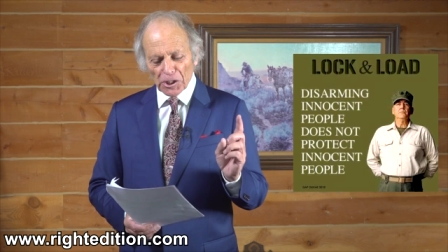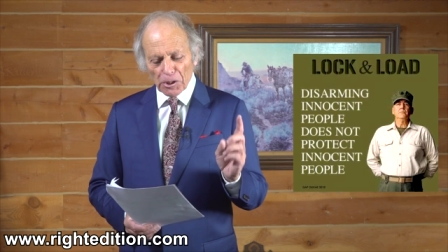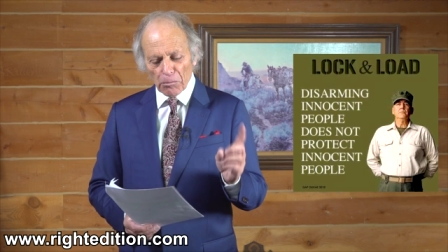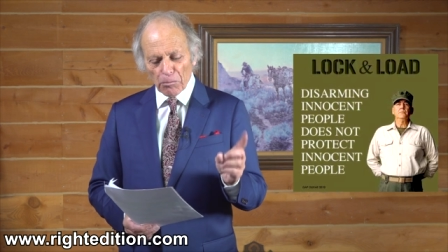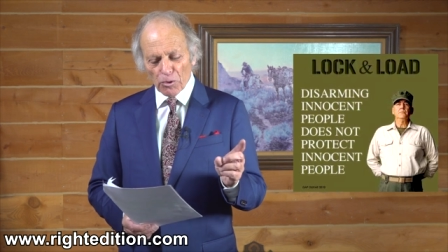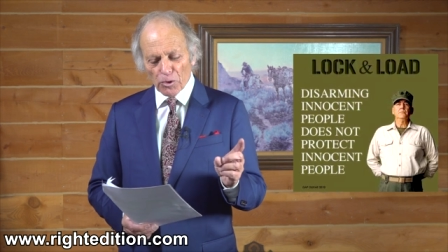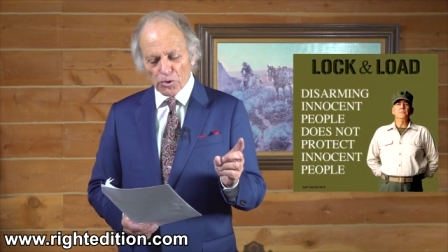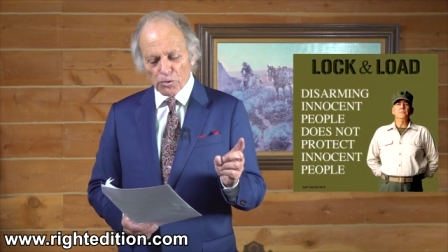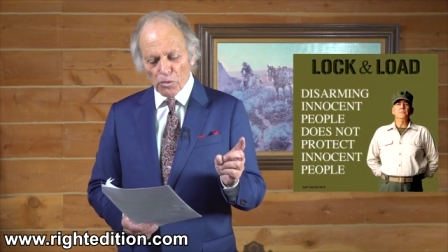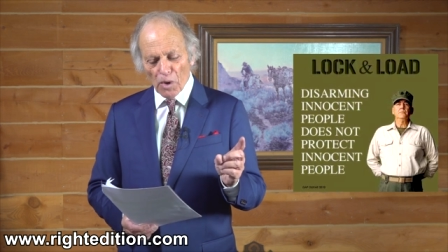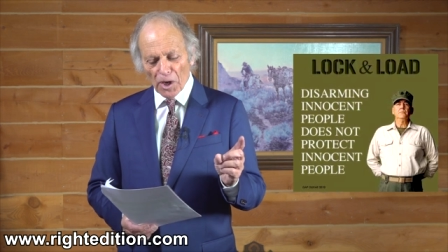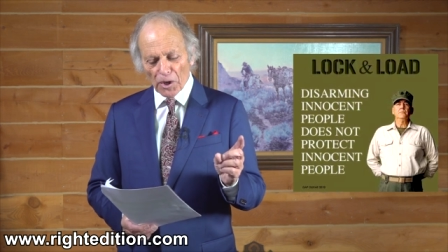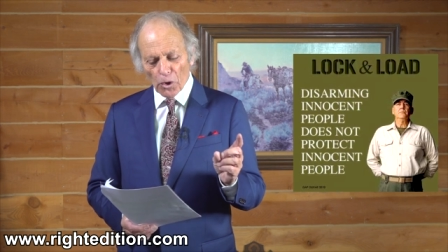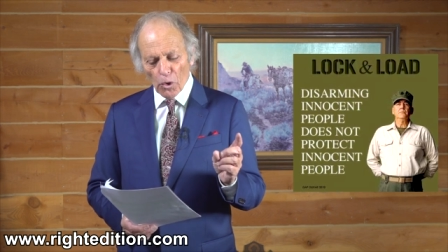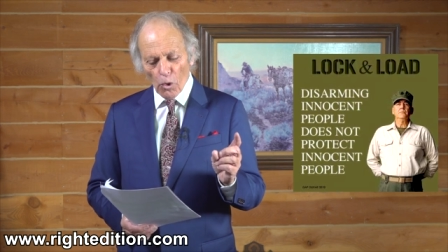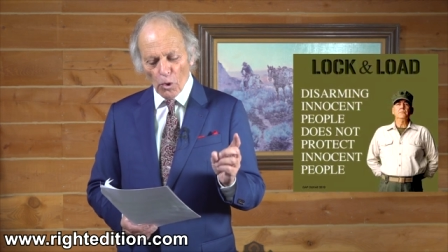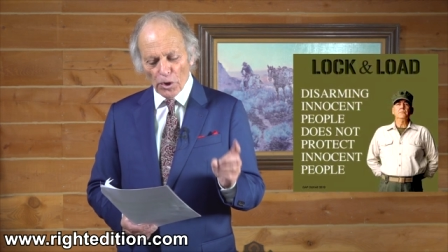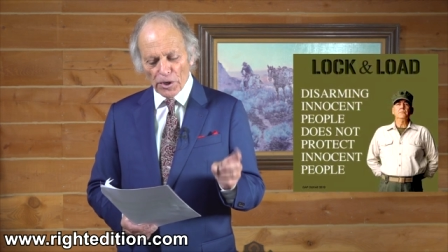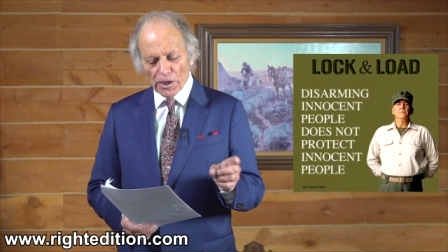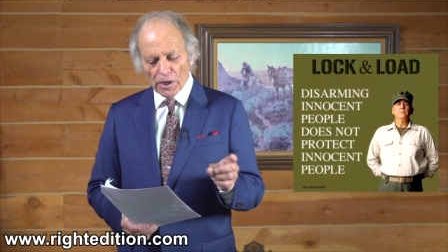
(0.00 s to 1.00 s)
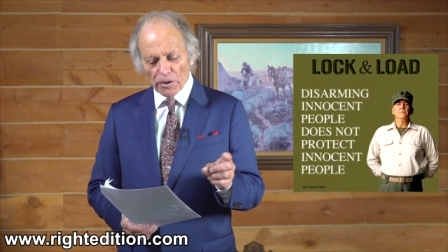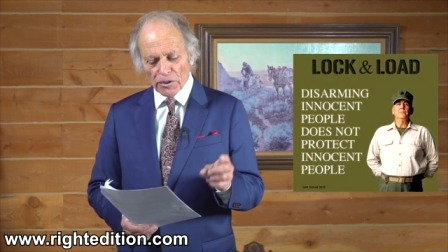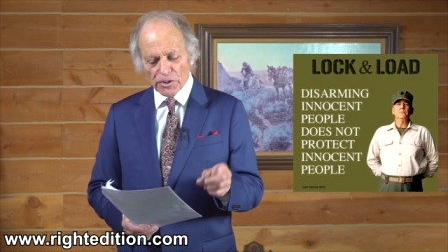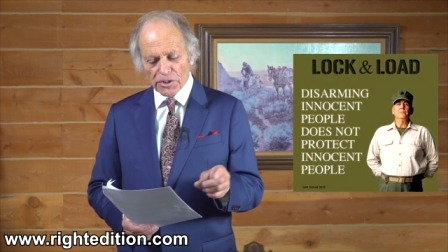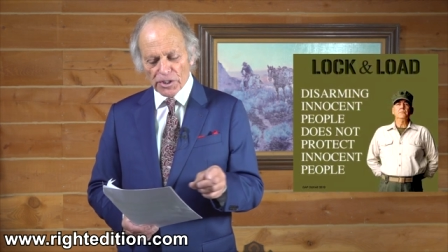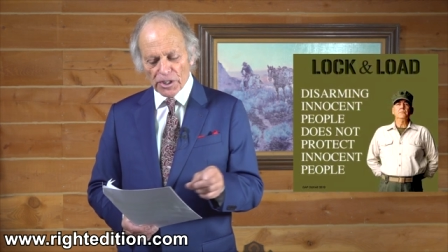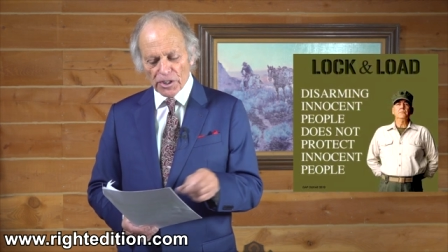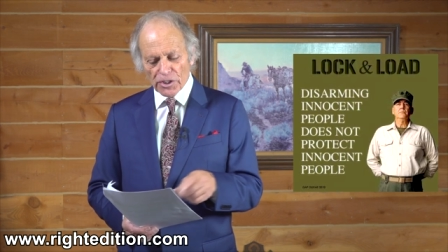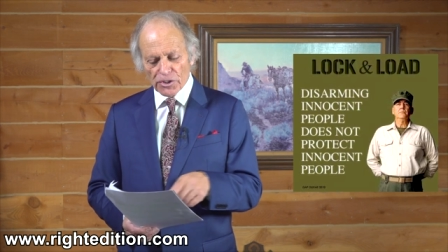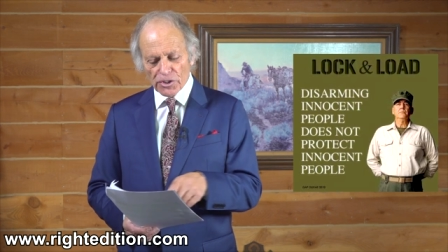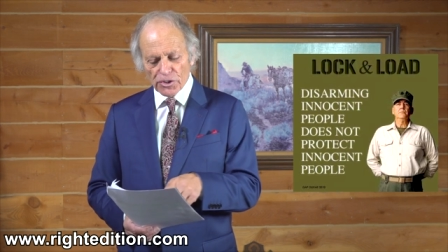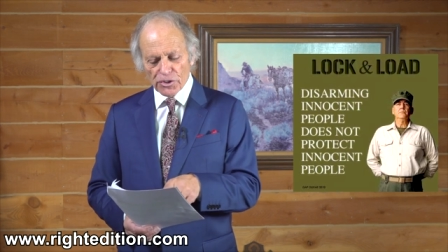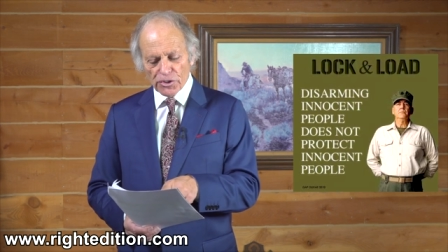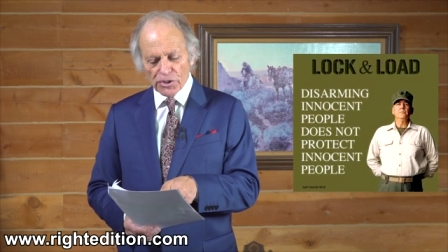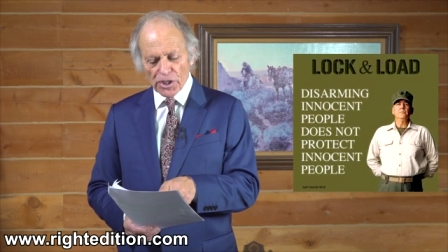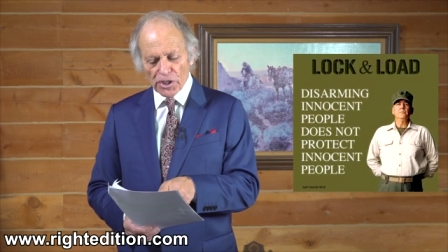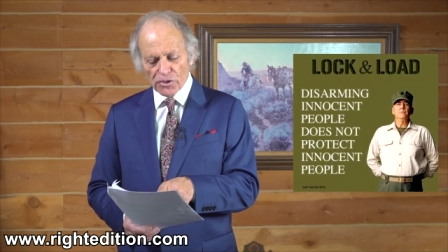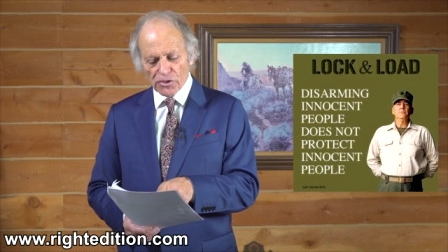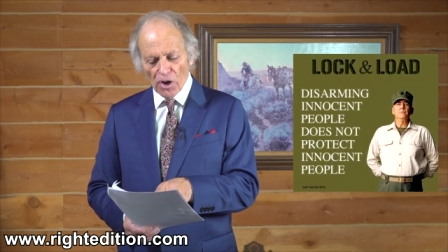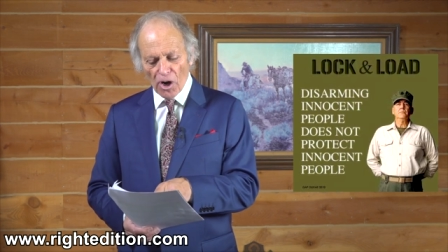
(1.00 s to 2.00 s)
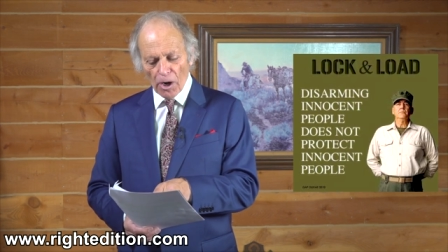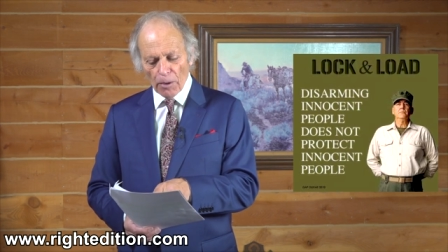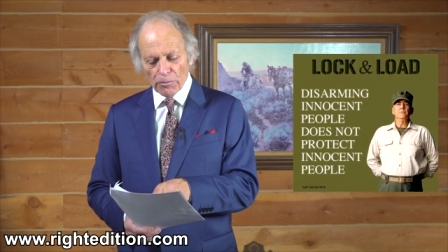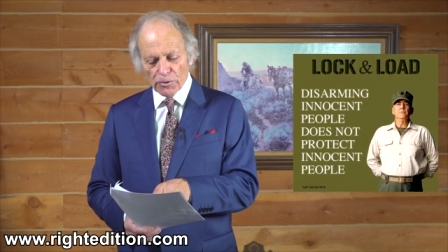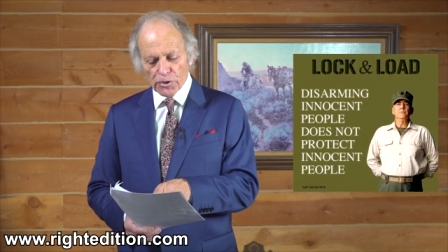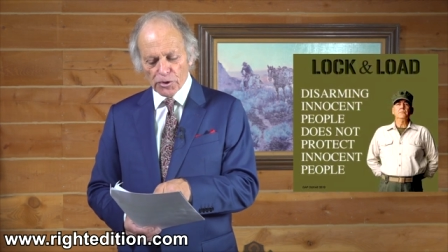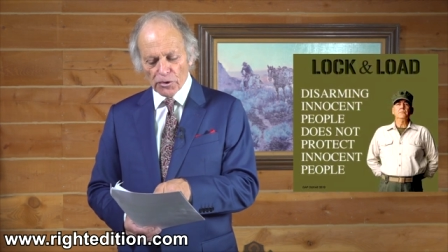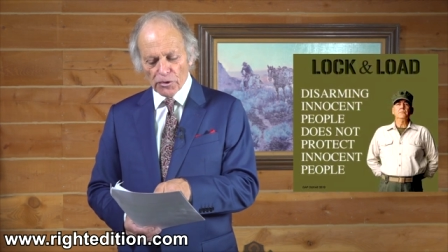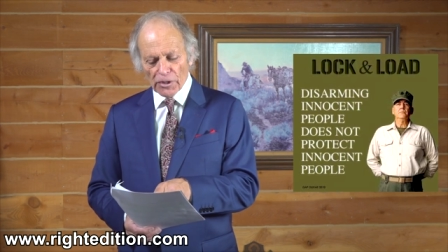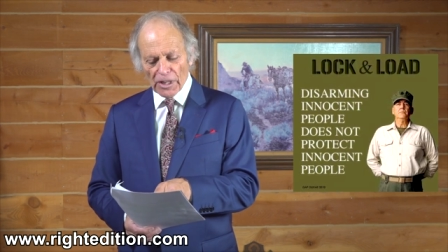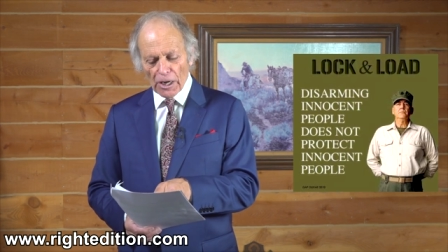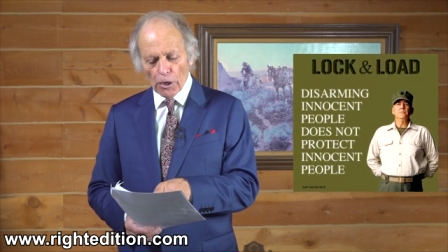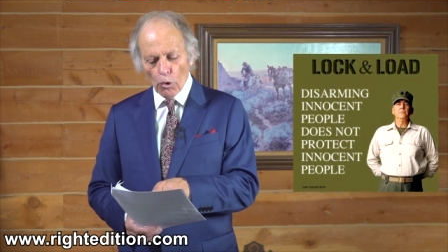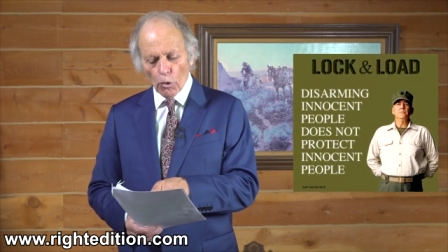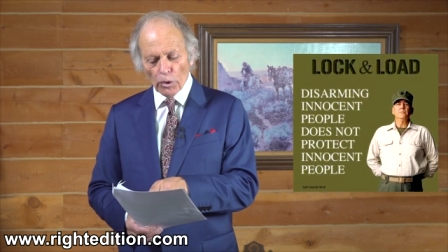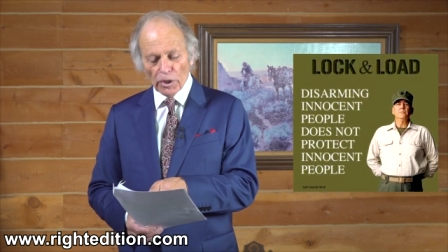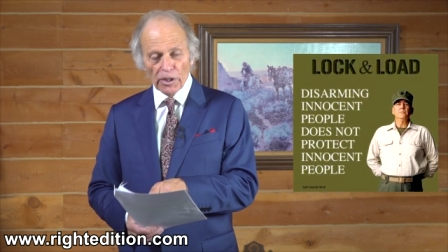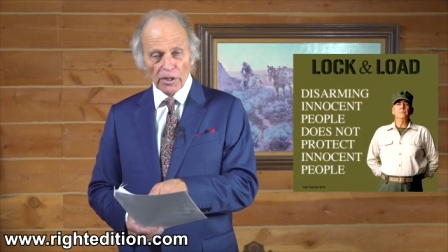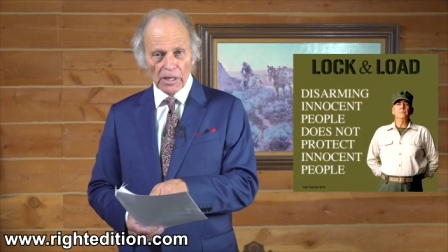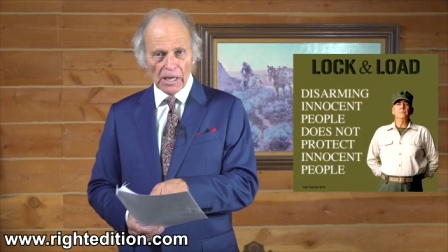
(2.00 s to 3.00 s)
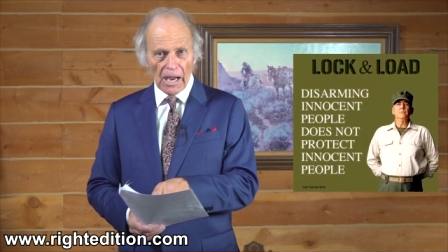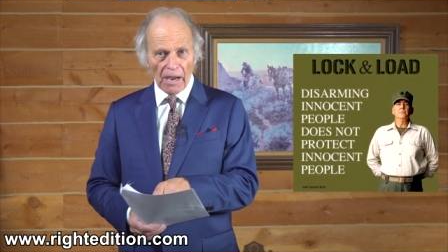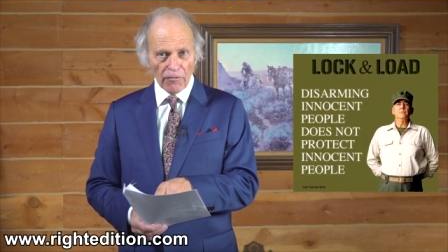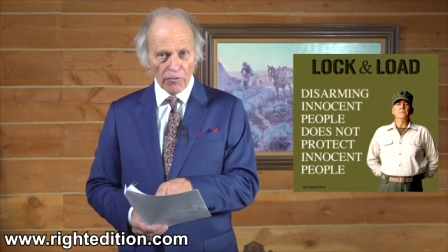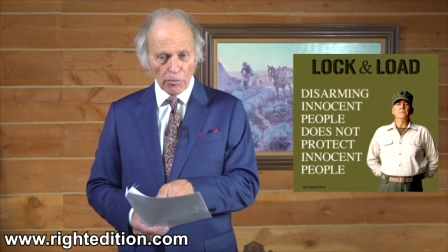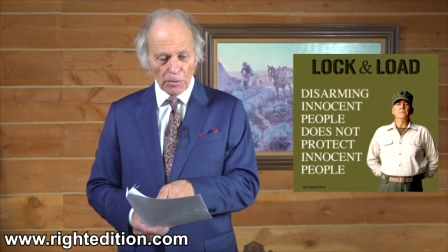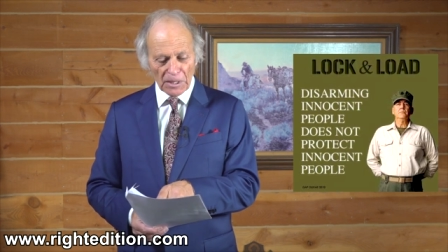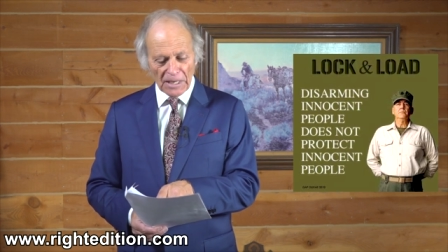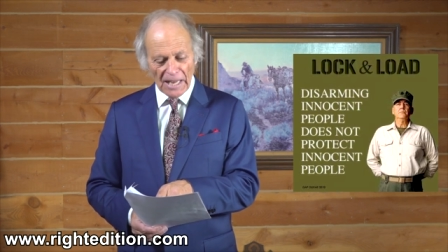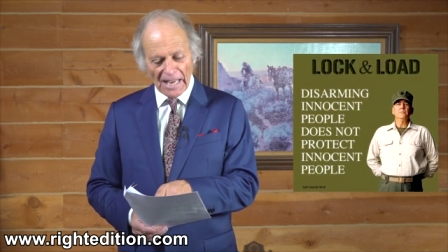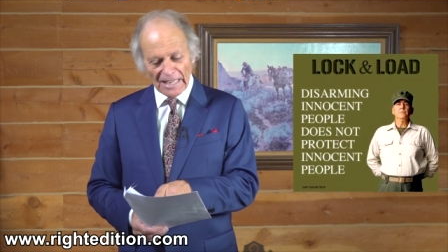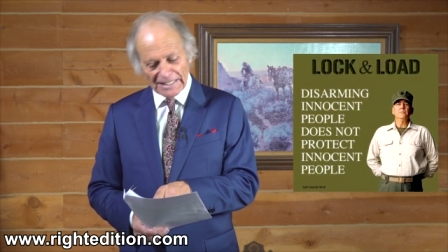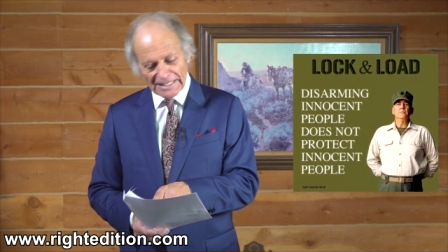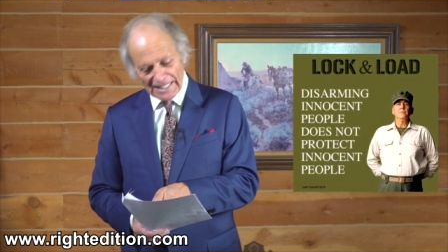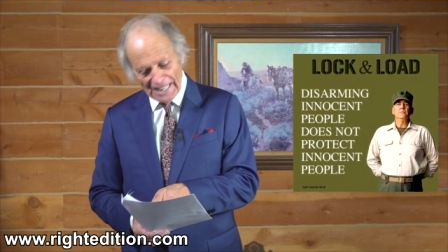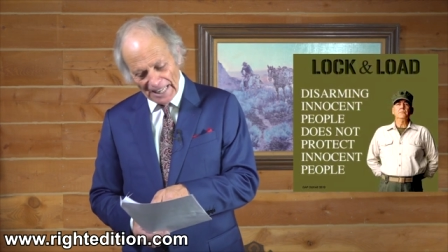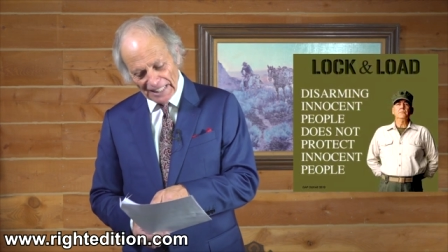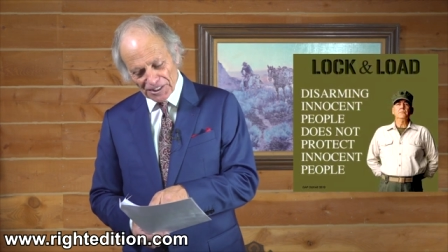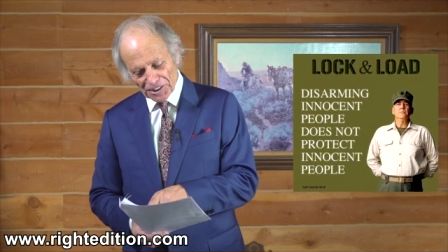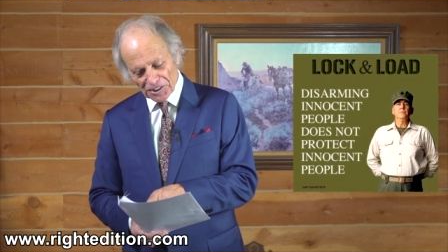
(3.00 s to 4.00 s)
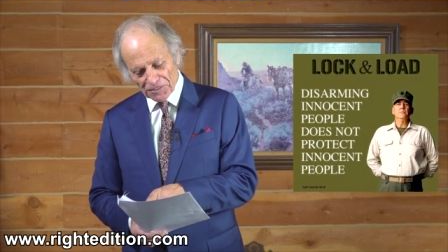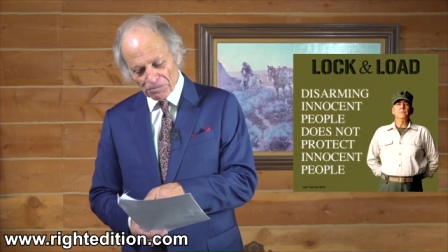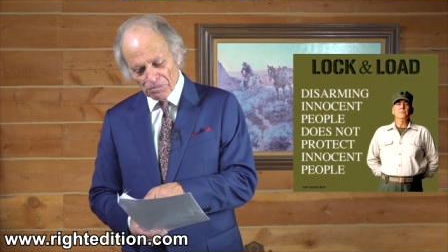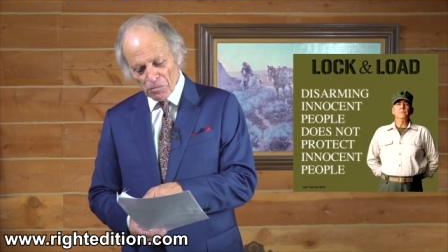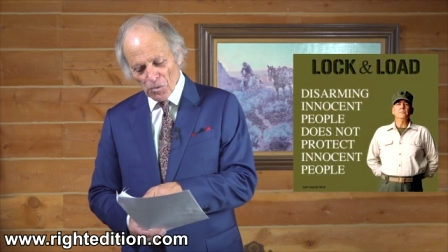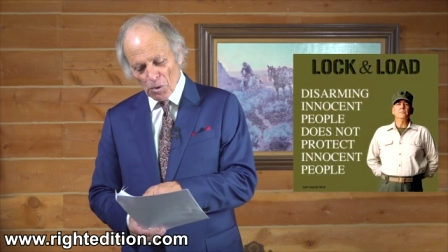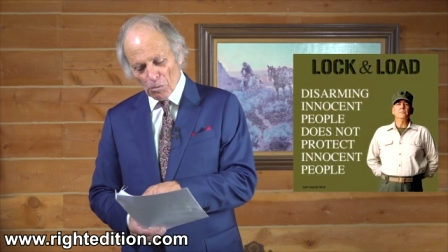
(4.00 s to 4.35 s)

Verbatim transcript: Liberals want ordinary citizens disarmed so that only the government has guns.